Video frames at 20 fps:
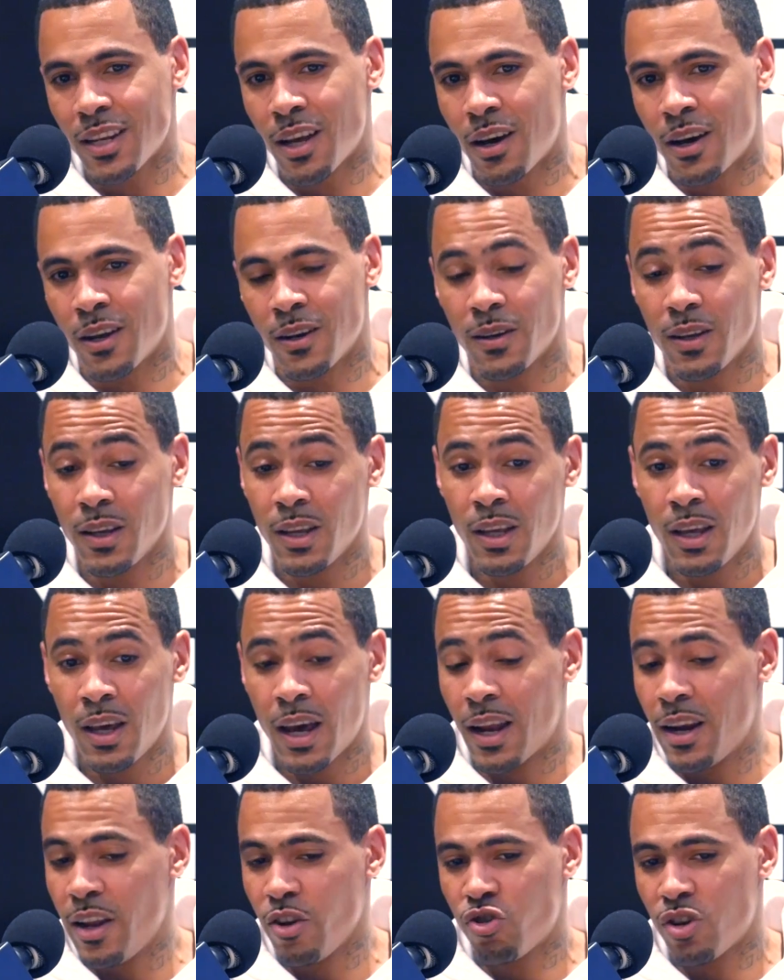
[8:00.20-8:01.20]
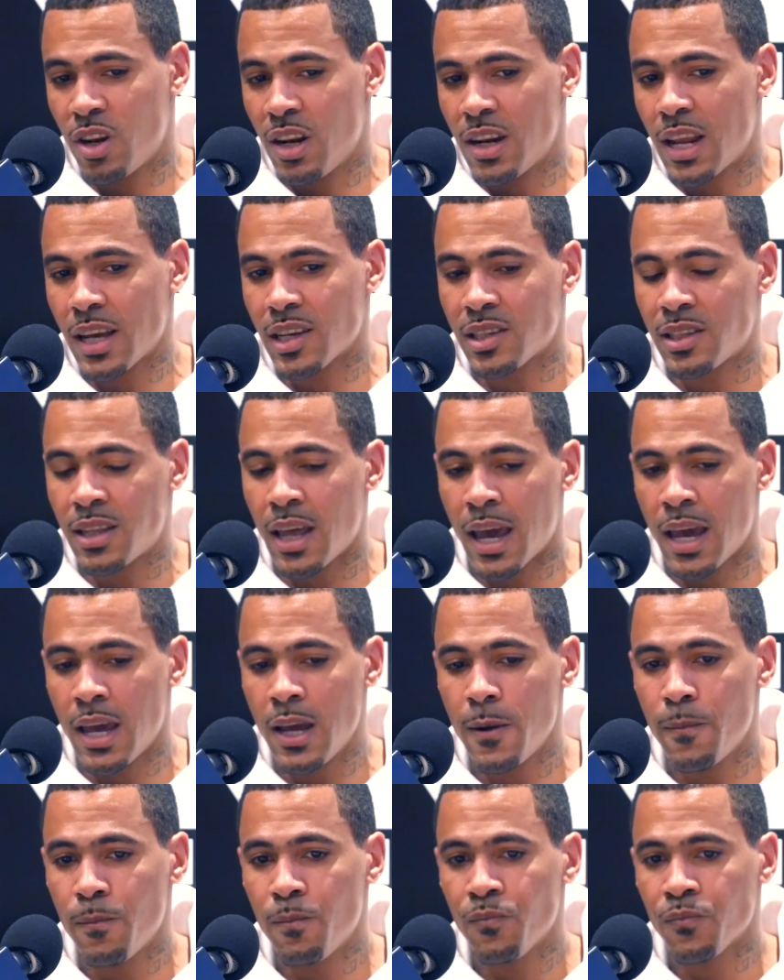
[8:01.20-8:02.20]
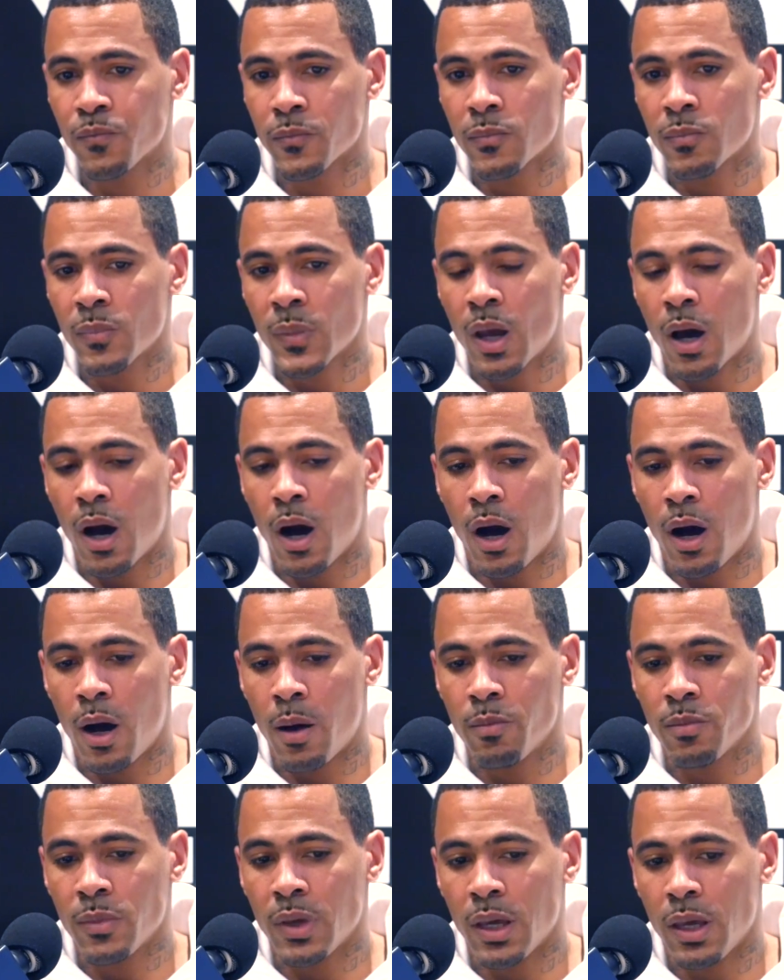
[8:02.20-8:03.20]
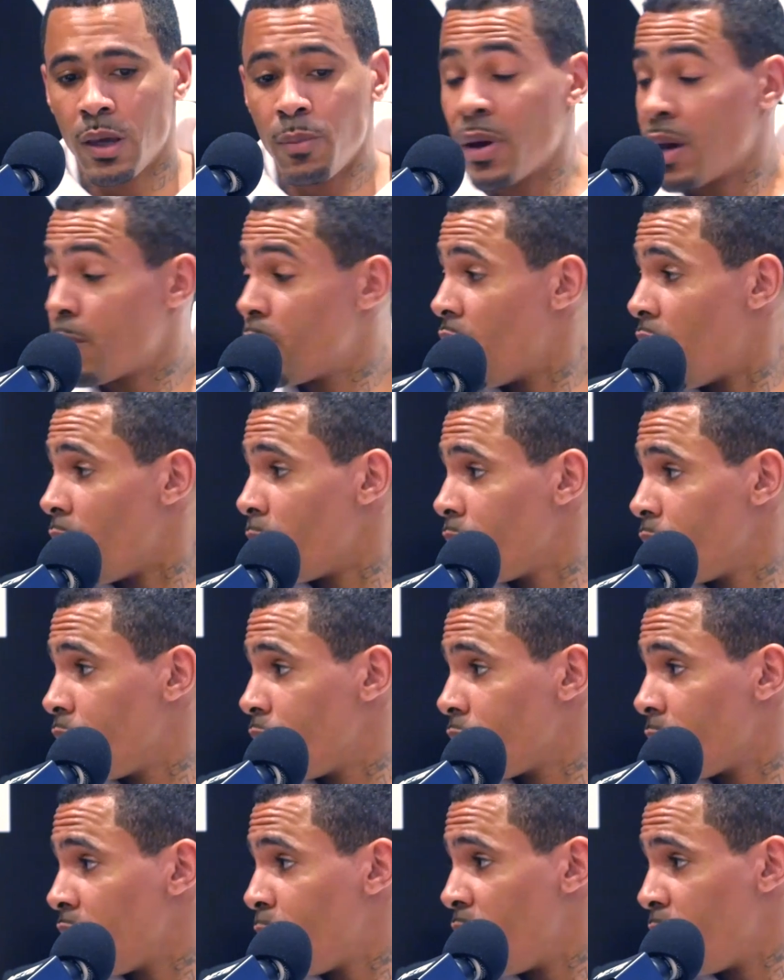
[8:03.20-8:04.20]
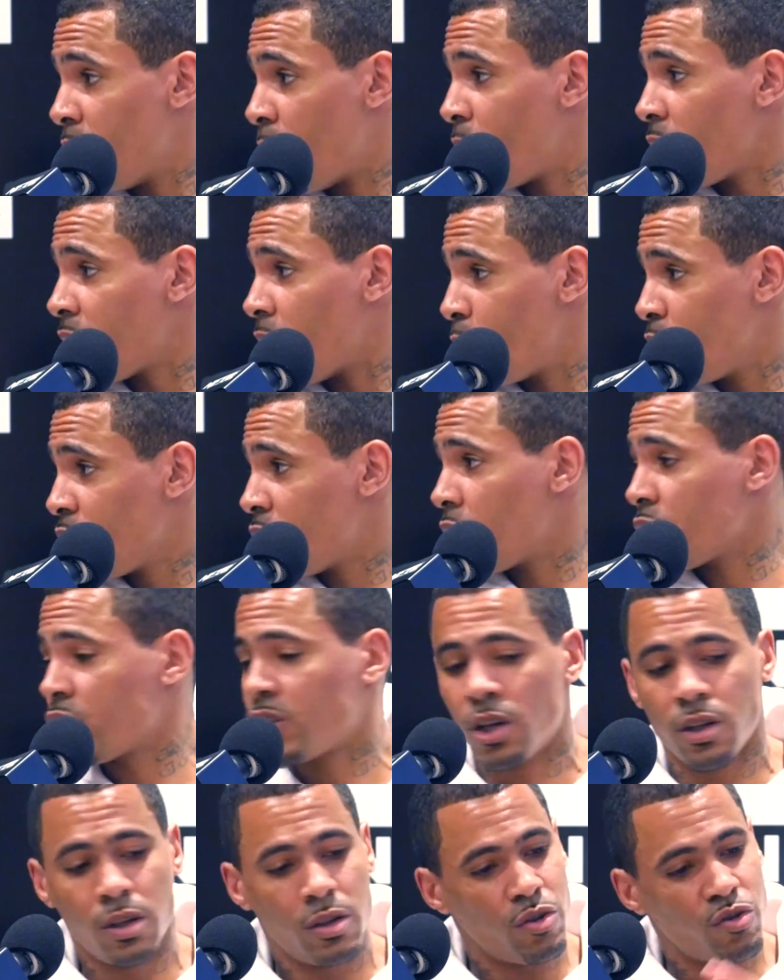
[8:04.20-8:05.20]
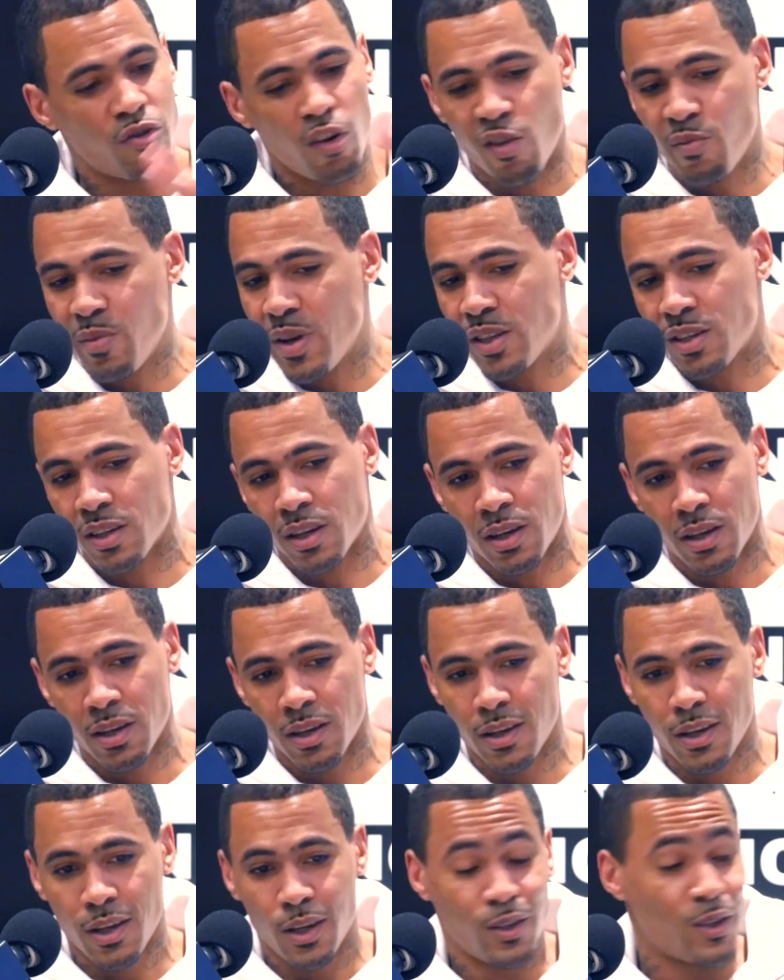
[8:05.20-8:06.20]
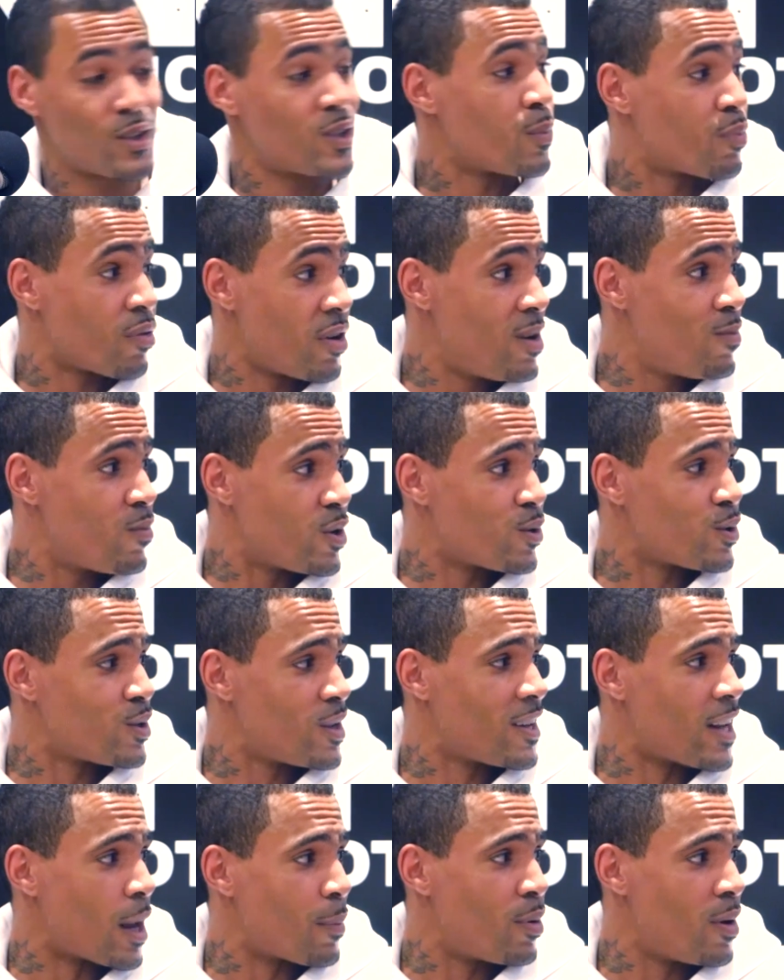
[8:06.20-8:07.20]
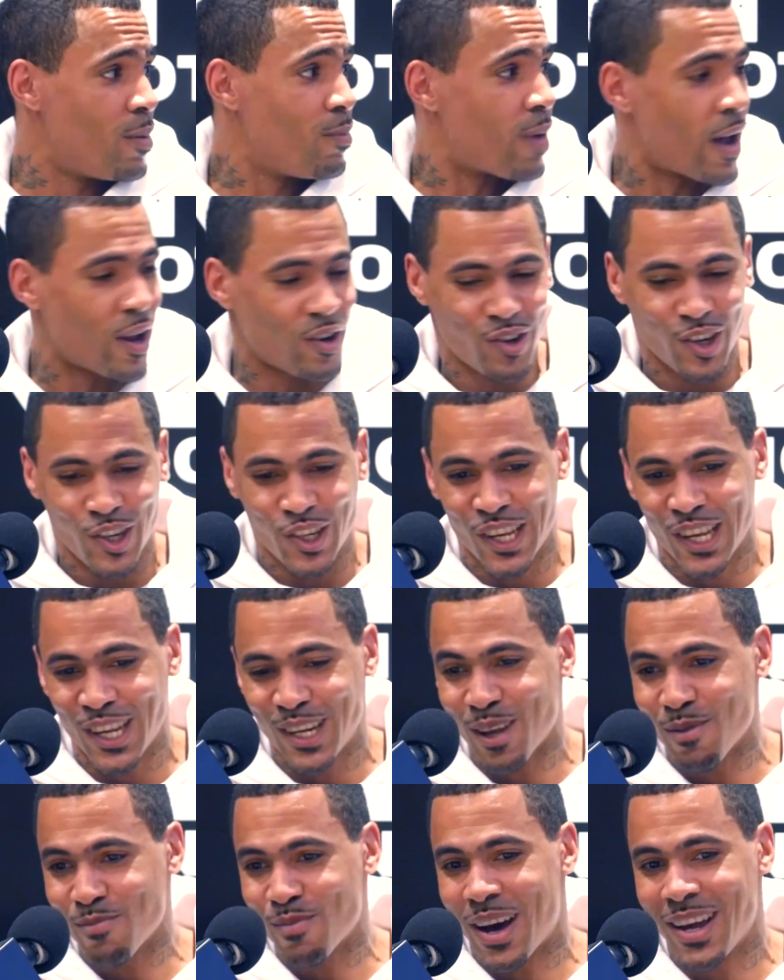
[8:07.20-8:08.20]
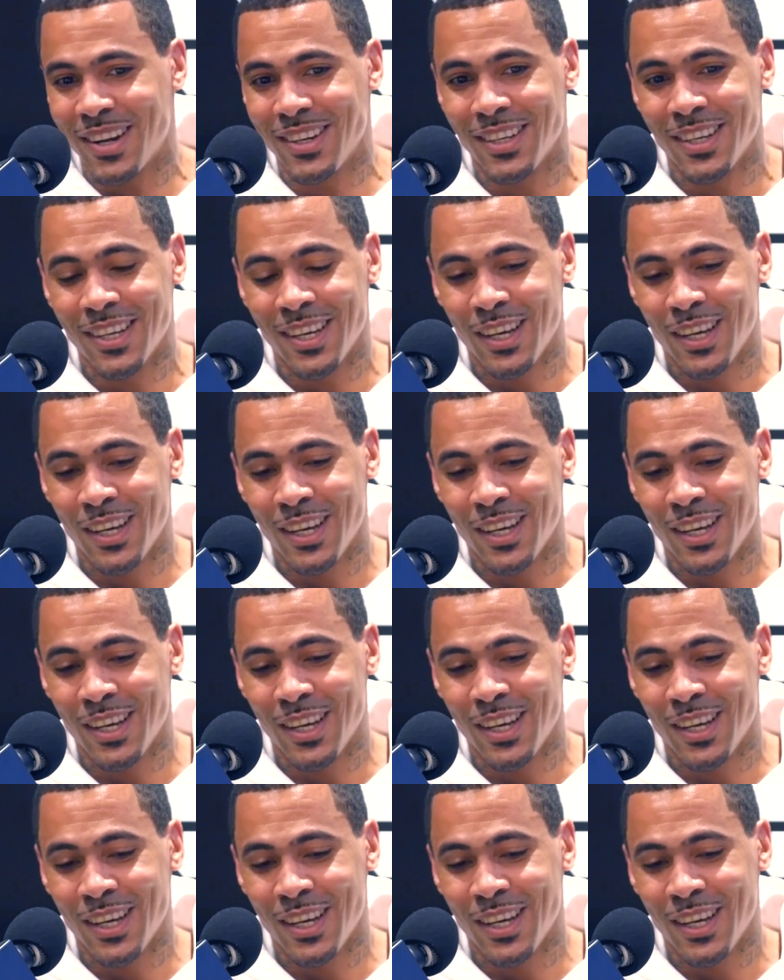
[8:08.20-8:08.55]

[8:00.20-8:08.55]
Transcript: nothing. And literally the next day, he picked me up. He picked me up on Clapham Junction, drove me to Supreme, which was in Clapham, Patrick G and the man.